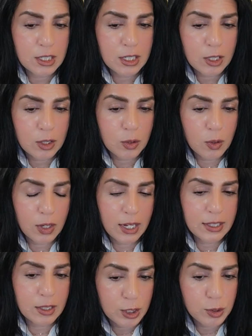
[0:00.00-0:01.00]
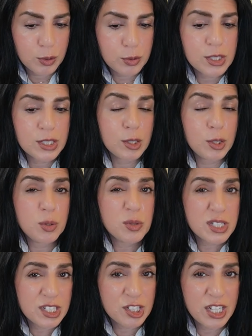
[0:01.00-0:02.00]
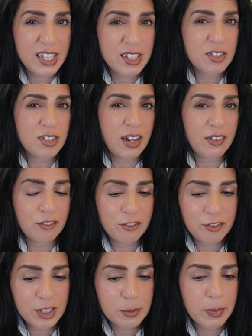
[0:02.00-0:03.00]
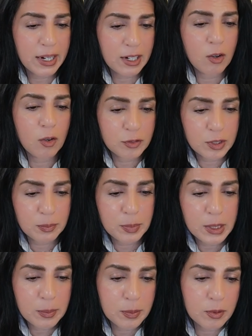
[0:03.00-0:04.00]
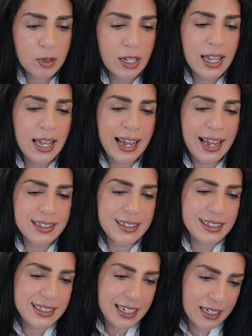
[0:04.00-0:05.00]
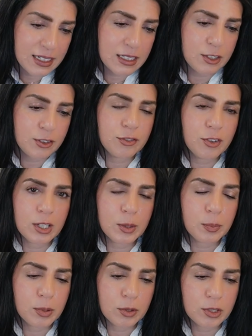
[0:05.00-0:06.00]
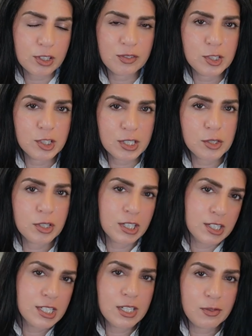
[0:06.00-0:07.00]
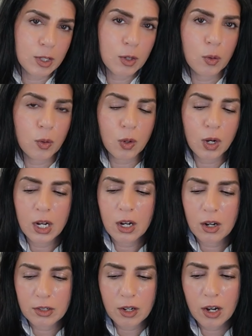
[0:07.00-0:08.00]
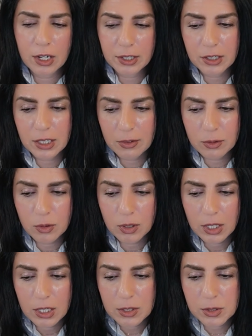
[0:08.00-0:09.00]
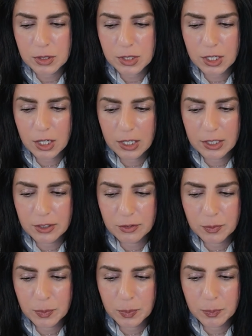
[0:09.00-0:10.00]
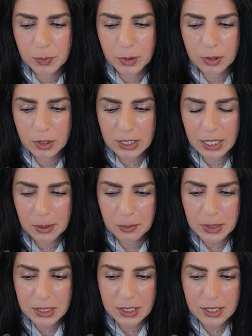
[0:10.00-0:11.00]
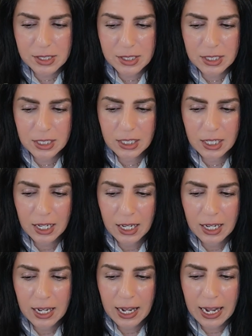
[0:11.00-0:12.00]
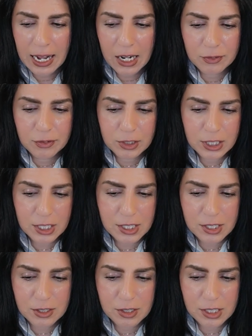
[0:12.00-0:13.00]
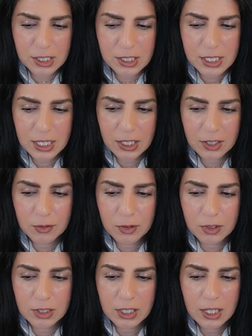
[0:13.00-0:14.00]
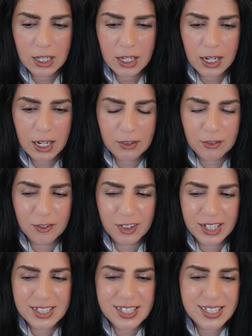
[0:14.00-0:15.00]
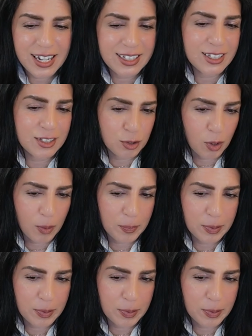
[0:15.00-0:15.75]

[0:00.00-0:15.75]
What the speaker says: go ahead and use the usage data and feedback of the people and then refine the product vision. As you can see, we go on higher level. So it's kind of product A/B testing, alpha testers in the second one, and friends at the top.